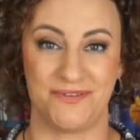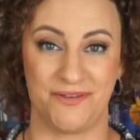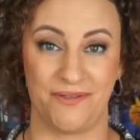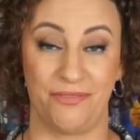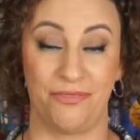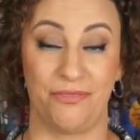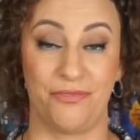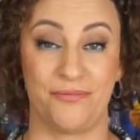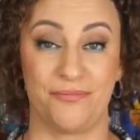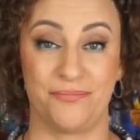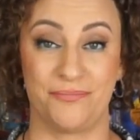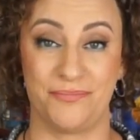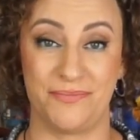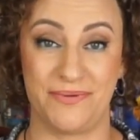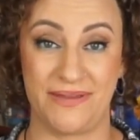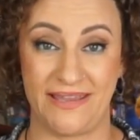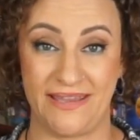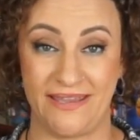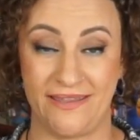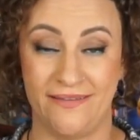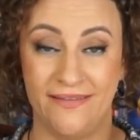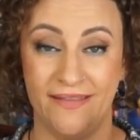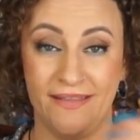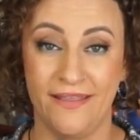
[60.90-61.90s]
to
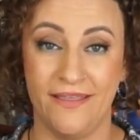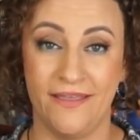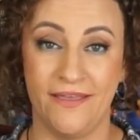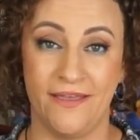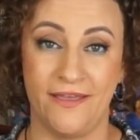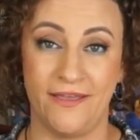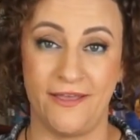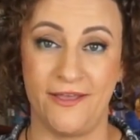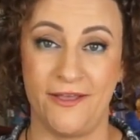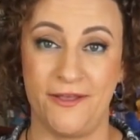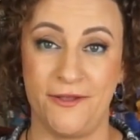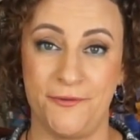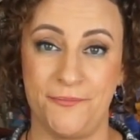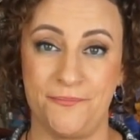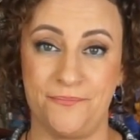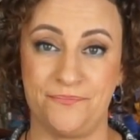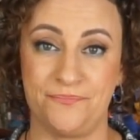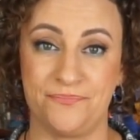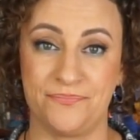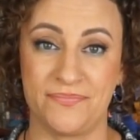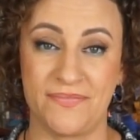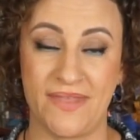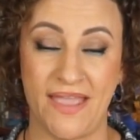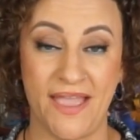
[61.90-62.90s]
3.
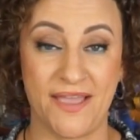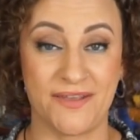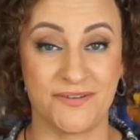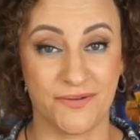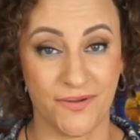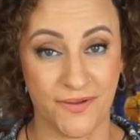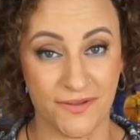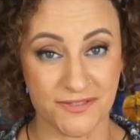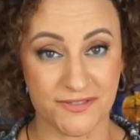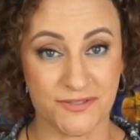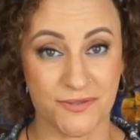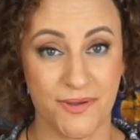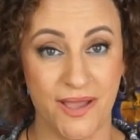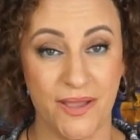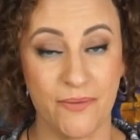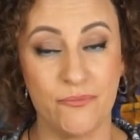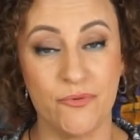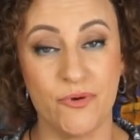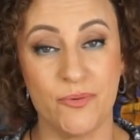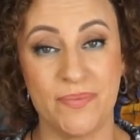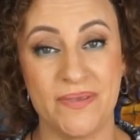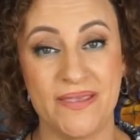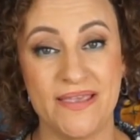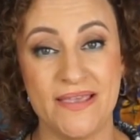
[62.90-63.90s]
And also I
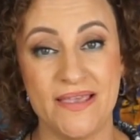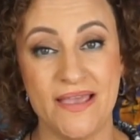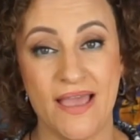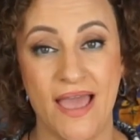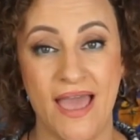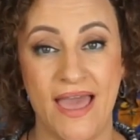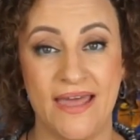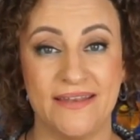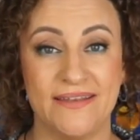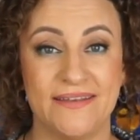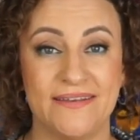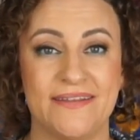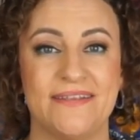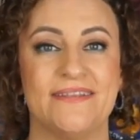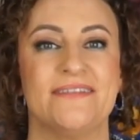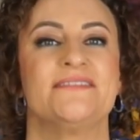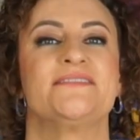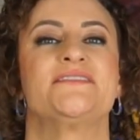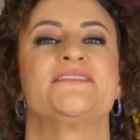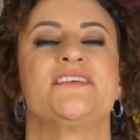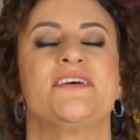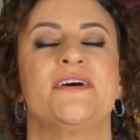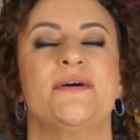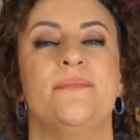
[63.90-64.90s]
will be adding in
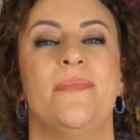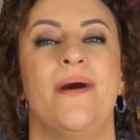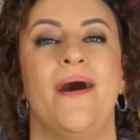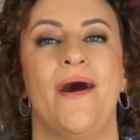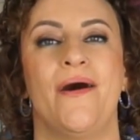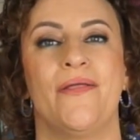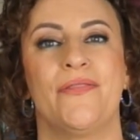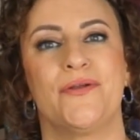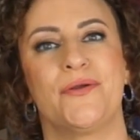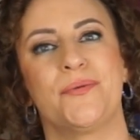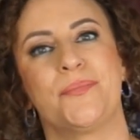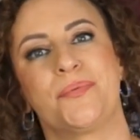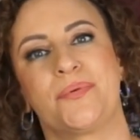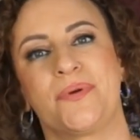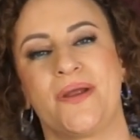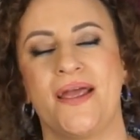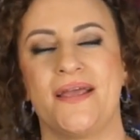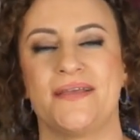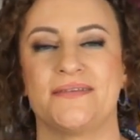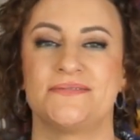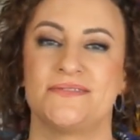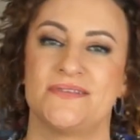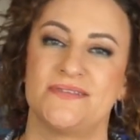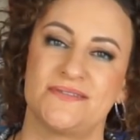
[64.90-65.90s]
some other
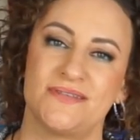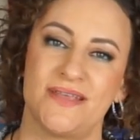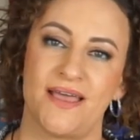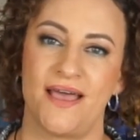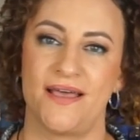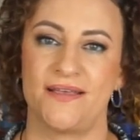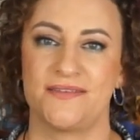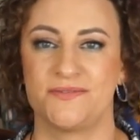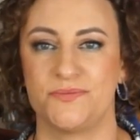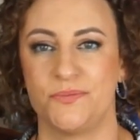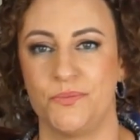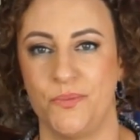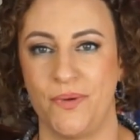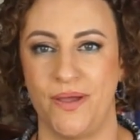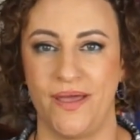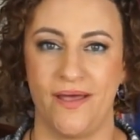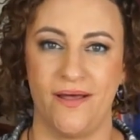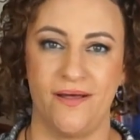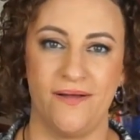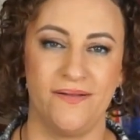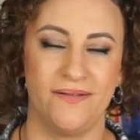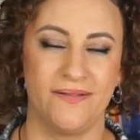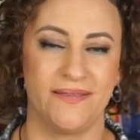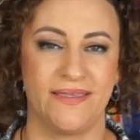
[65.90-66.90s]
prizes as
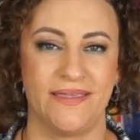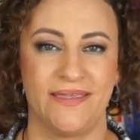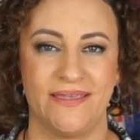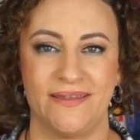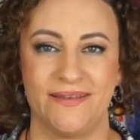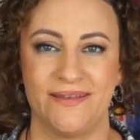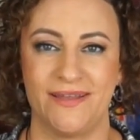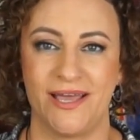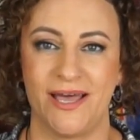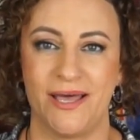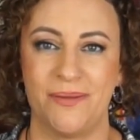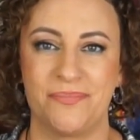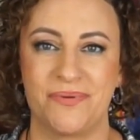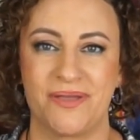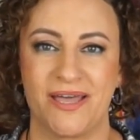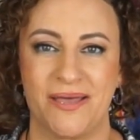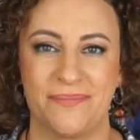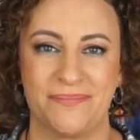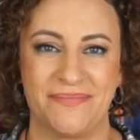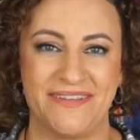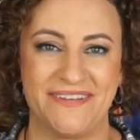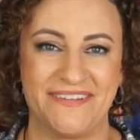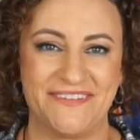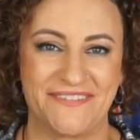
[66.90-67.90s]
well in
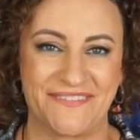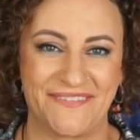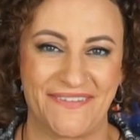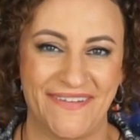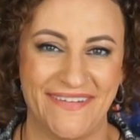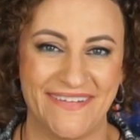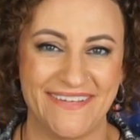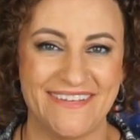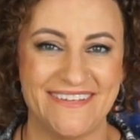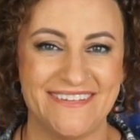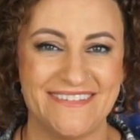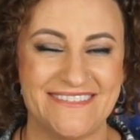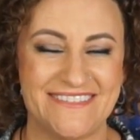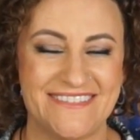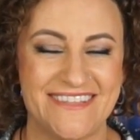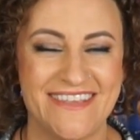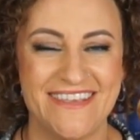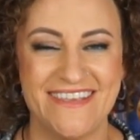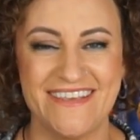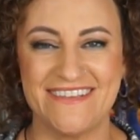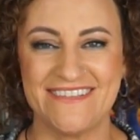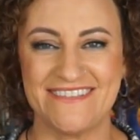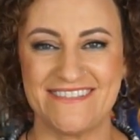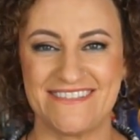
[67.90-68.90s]
upcoming drawings.
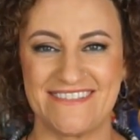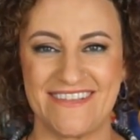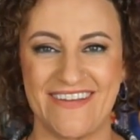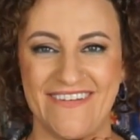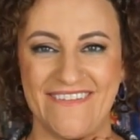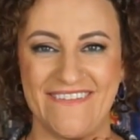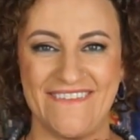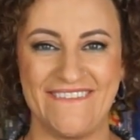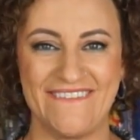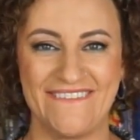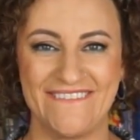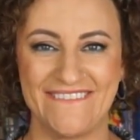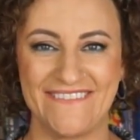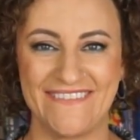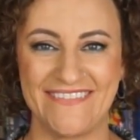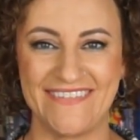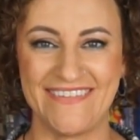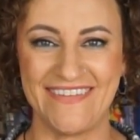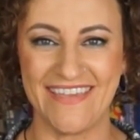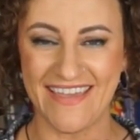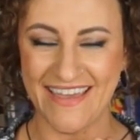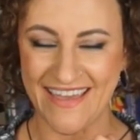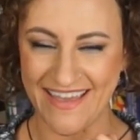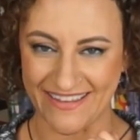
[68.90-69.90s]
So
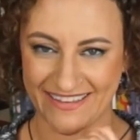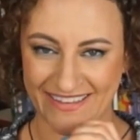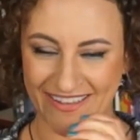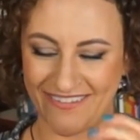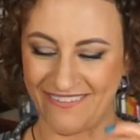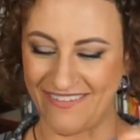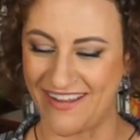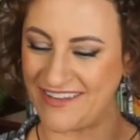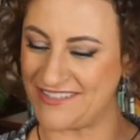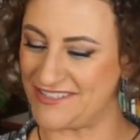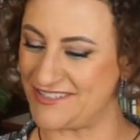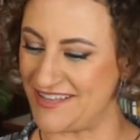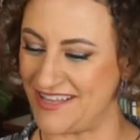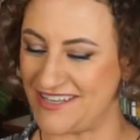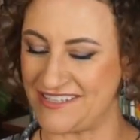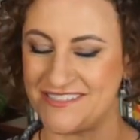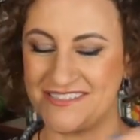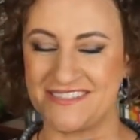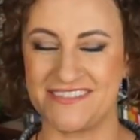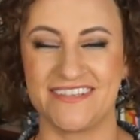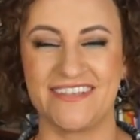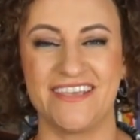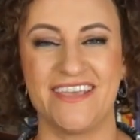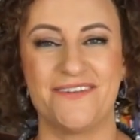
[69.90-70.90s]
yeah,
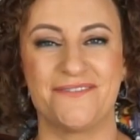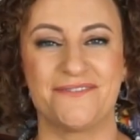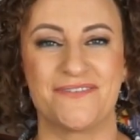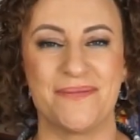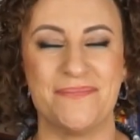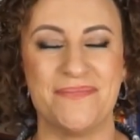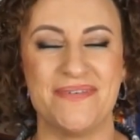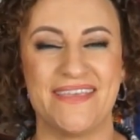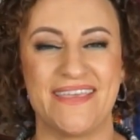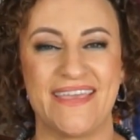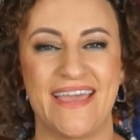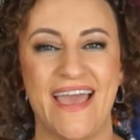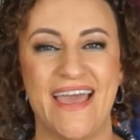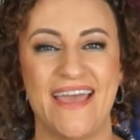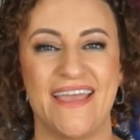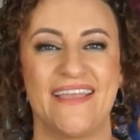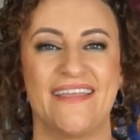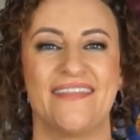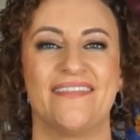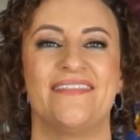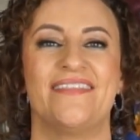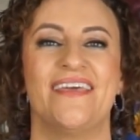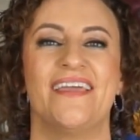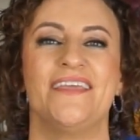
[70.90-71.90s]
congratulations again, Remy Cat,
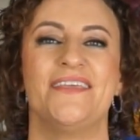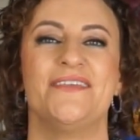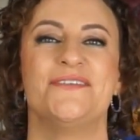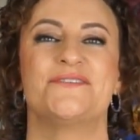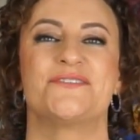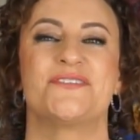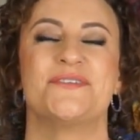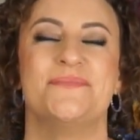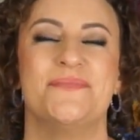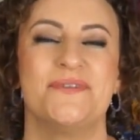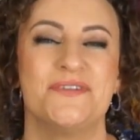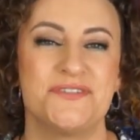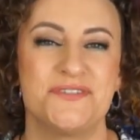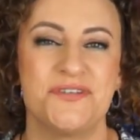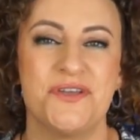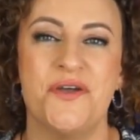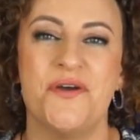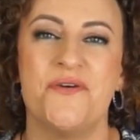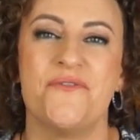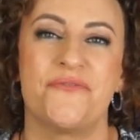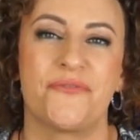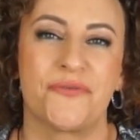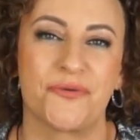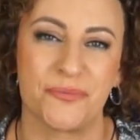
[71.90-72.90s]
and thank you so much
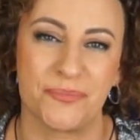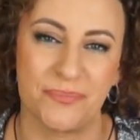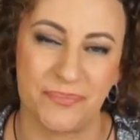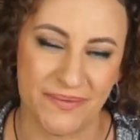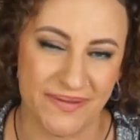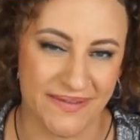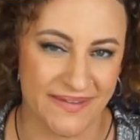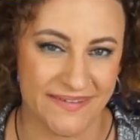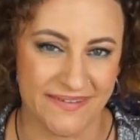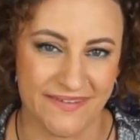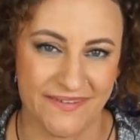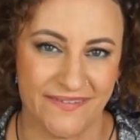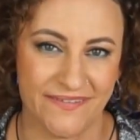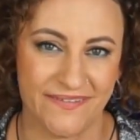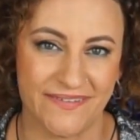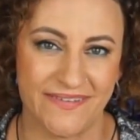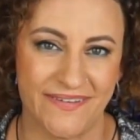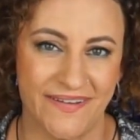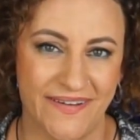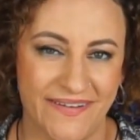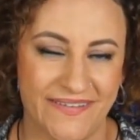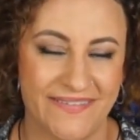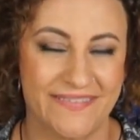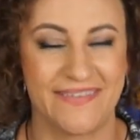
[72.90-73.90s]
for being here,
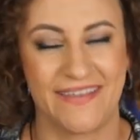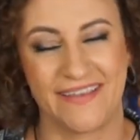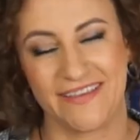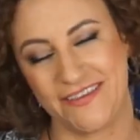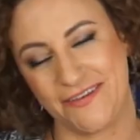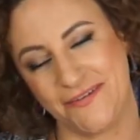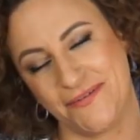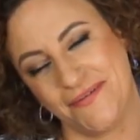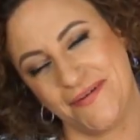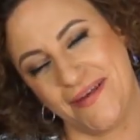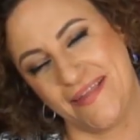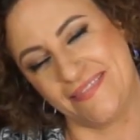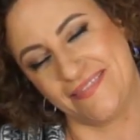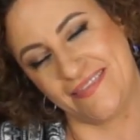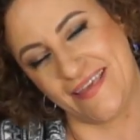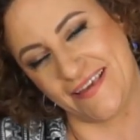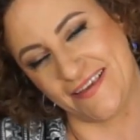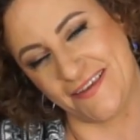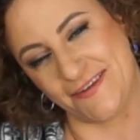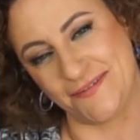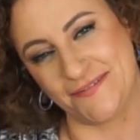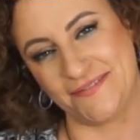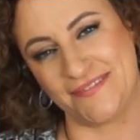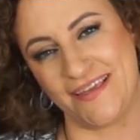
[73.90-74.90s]
y'all. Thank you,
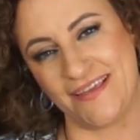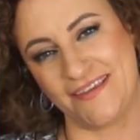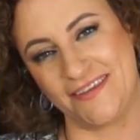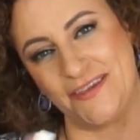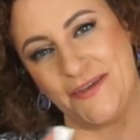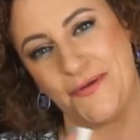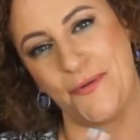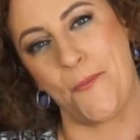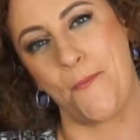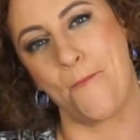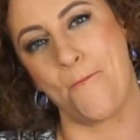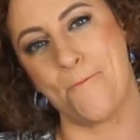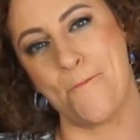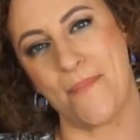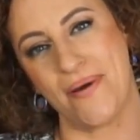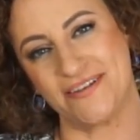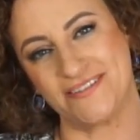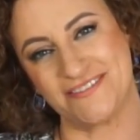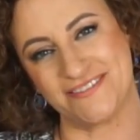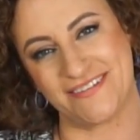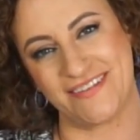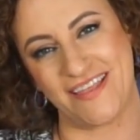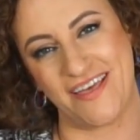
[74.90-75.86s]
thank you, thank you. Much